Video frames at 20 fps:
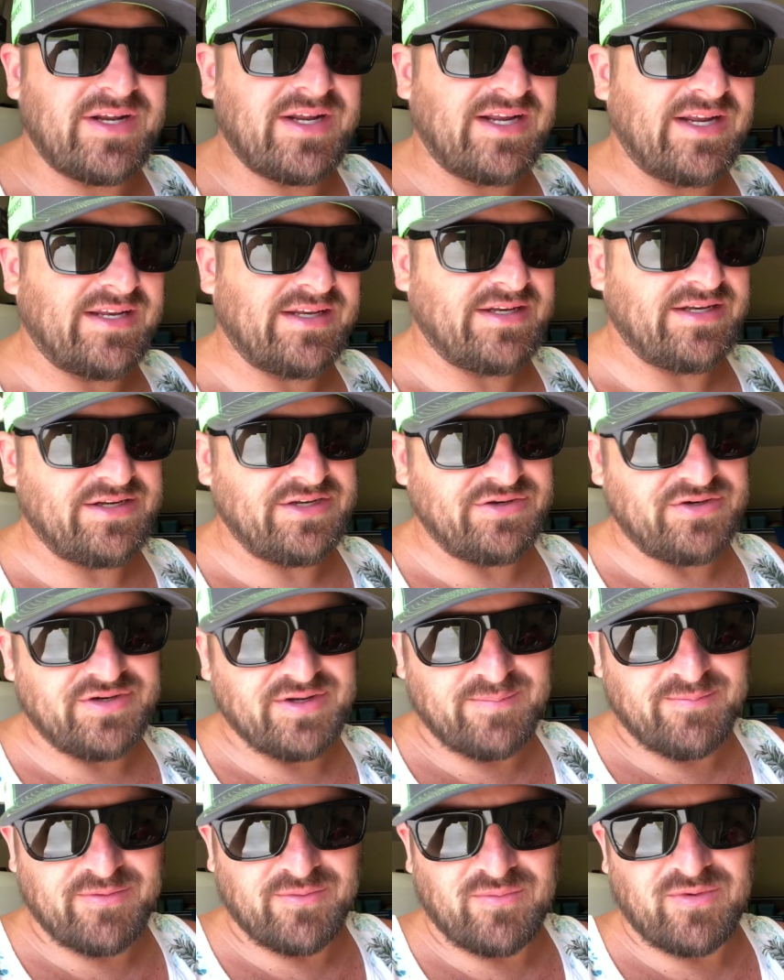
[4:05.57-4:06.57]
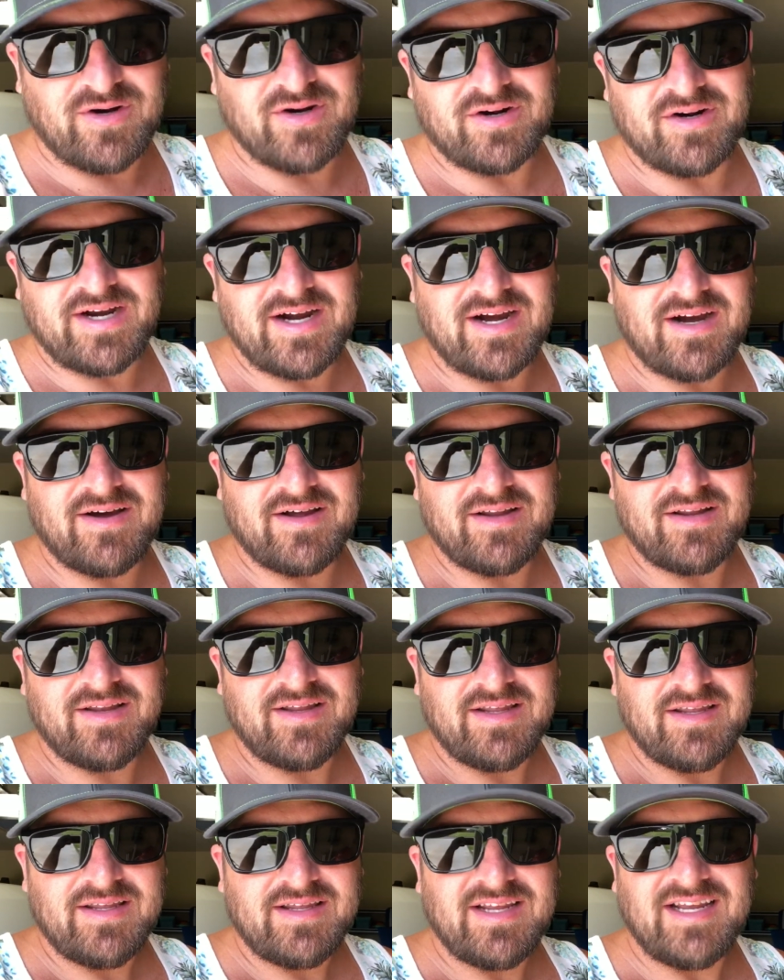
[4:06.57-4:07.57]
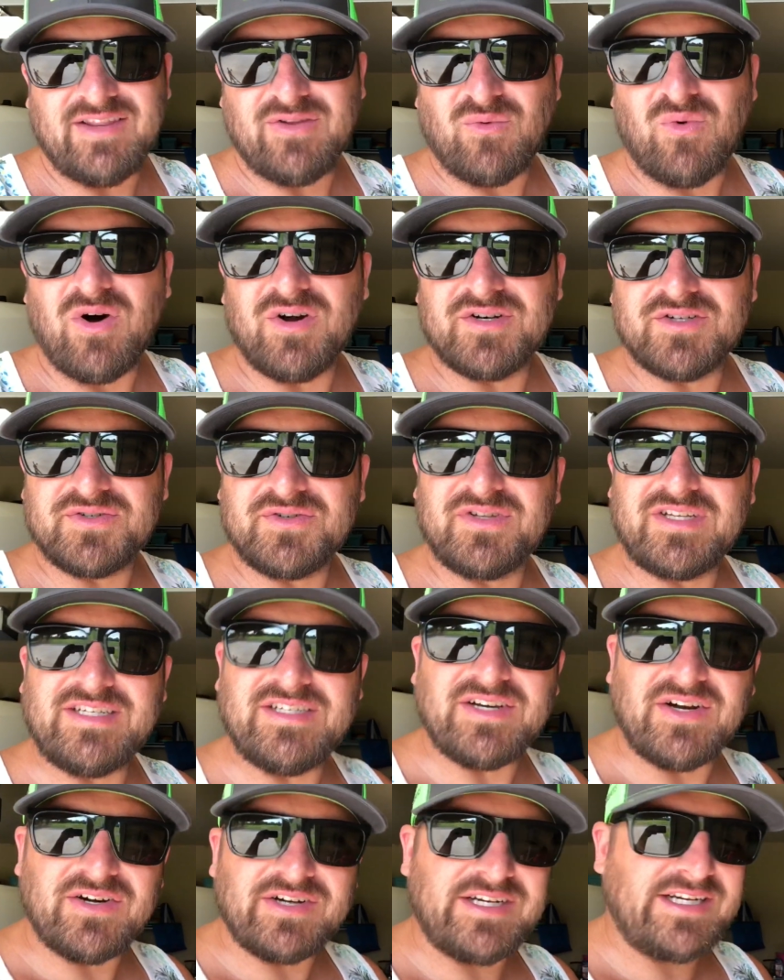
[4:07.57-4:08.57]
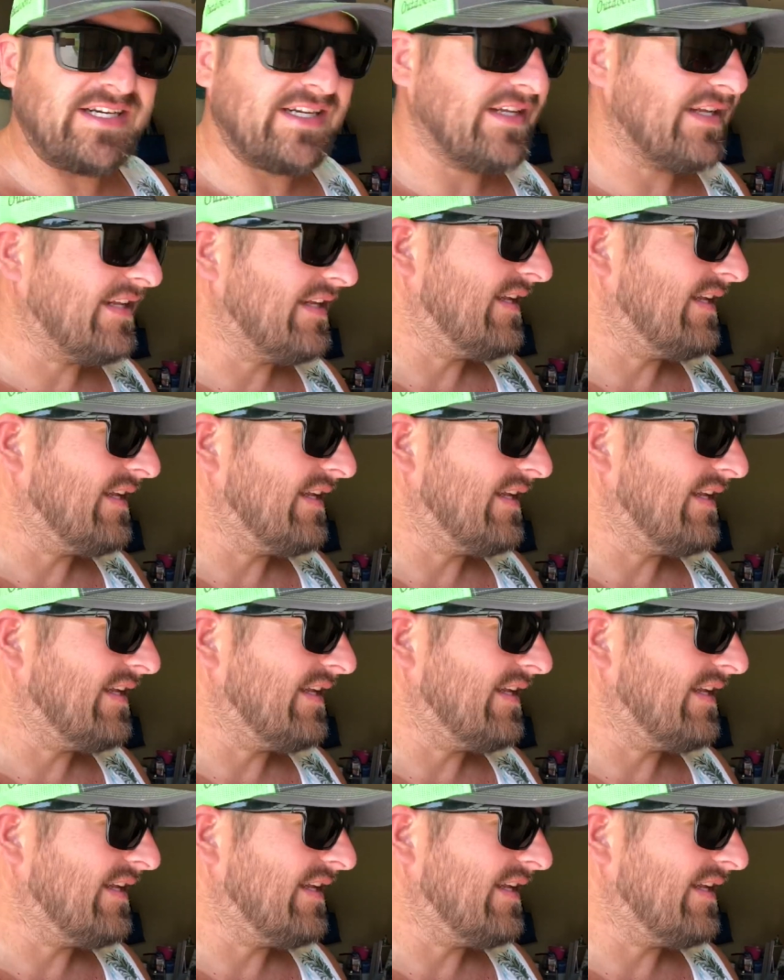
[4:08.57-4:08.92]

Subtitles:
it and you dump the water out and the water's really dirty,